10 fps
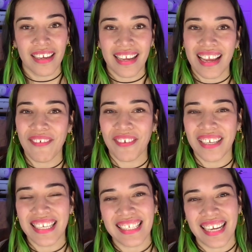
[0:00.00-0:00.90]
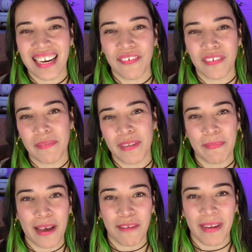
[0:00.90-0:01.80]
Hey everyone, it's Liana from LemonLee
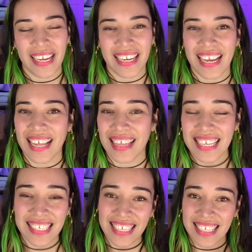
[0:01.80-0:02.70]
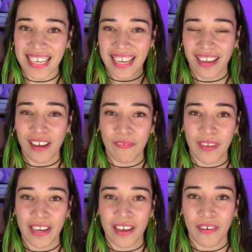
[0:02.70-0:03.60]
Pattern Making, and this is the kickoff
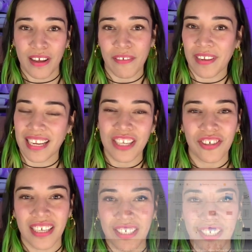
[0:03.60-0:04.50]
video of an introduction